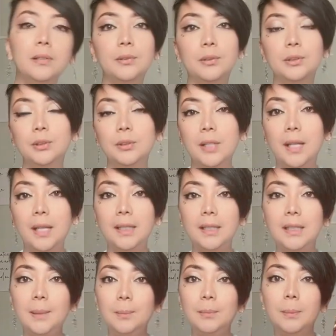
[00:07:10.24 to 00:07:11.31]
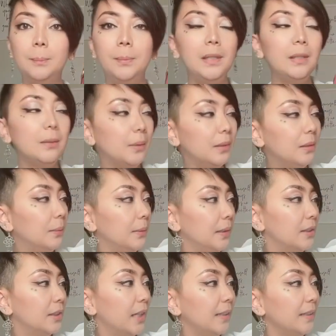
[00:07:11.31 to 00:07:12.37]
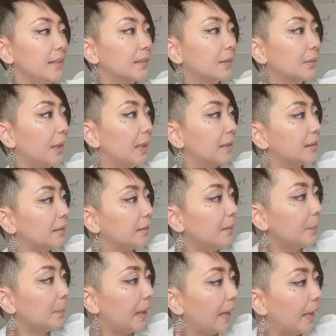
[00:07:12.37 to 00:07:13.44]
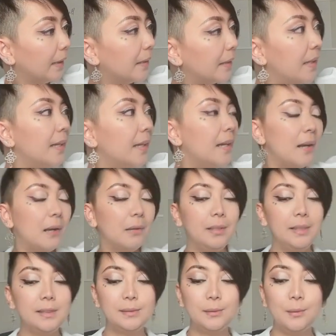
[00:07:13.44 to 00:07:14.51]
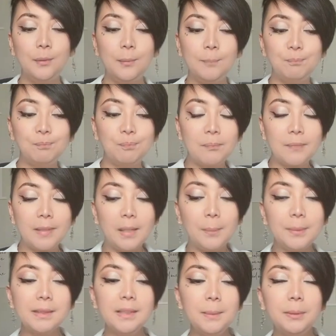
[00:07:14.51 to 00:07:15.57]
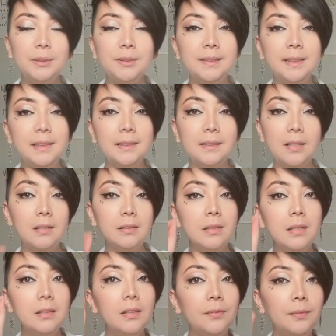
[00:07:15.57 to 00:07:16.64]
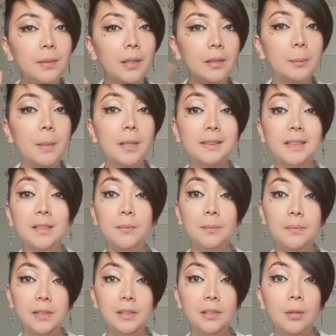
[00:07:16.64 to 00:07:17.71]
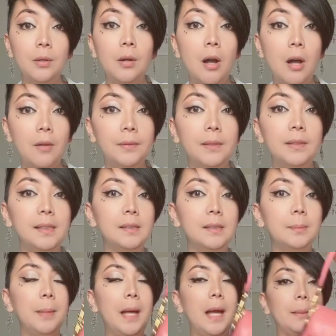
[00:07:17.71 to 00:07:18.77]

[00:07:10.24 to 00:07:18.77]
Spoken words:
or should I keep the pink one with the tiny scratch at the back? All right, so I wasn't able to see this on the unboxing video of this bag,